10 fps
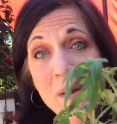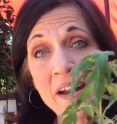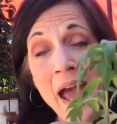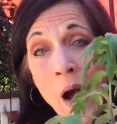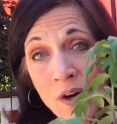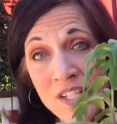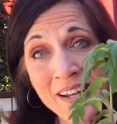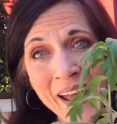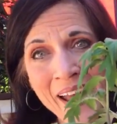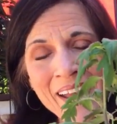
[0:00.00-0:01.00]
about an hour
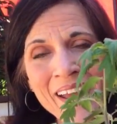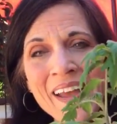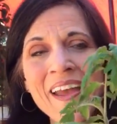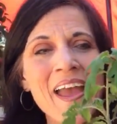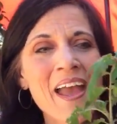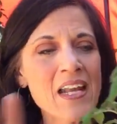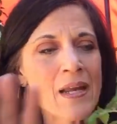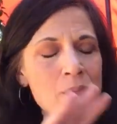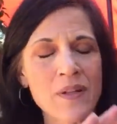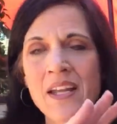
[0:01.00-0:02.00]
today and
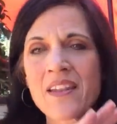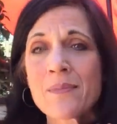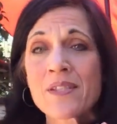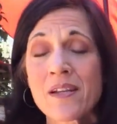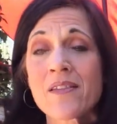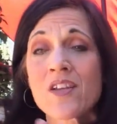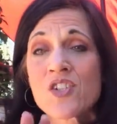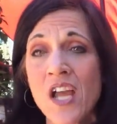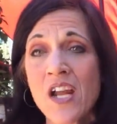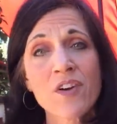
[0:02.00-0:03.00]
I'm letting them sit in the
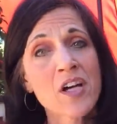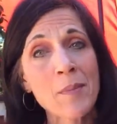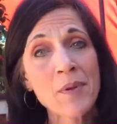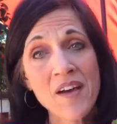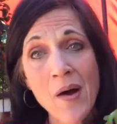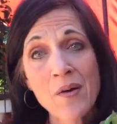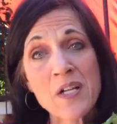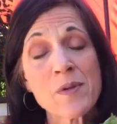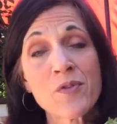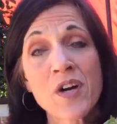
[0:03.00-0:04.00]
shade for a couple of
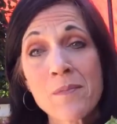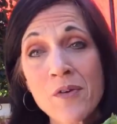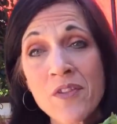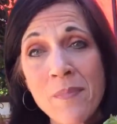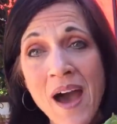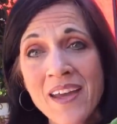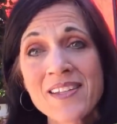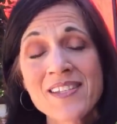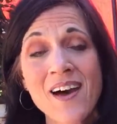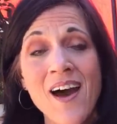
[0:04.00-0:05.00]
hours before I move them
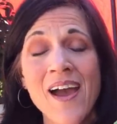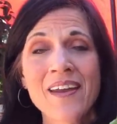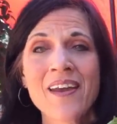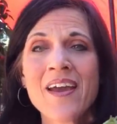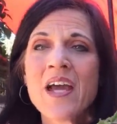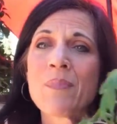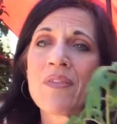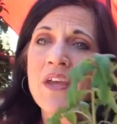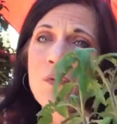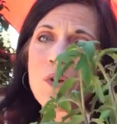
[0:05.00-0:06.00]
back inside.
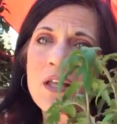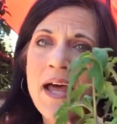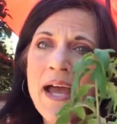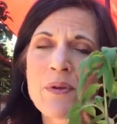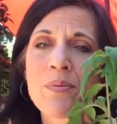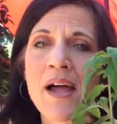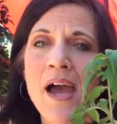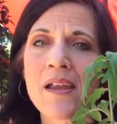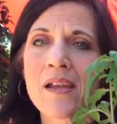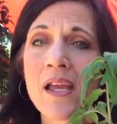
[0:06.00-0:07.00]
But they really like to be
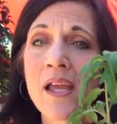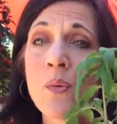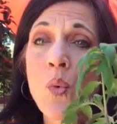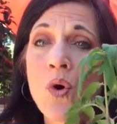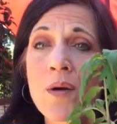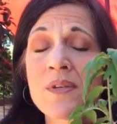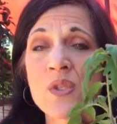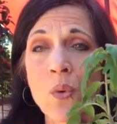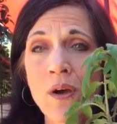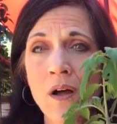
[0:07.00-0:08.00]
planted in warm
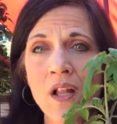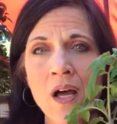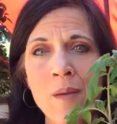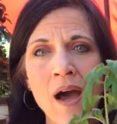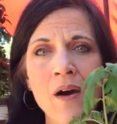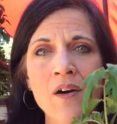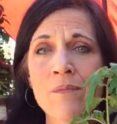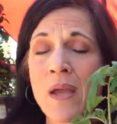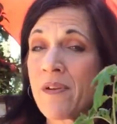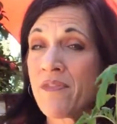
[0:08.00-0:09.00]
soil,
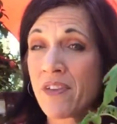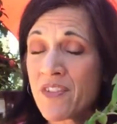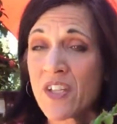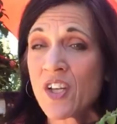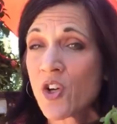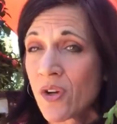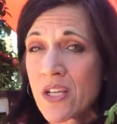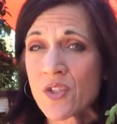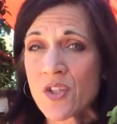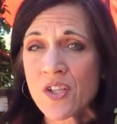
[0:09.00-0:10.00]
about maybe 50
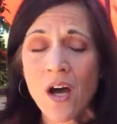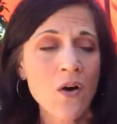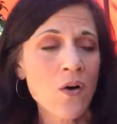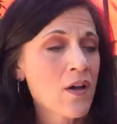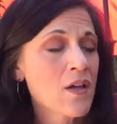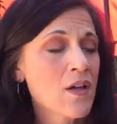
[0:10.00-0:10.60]
degrees or so.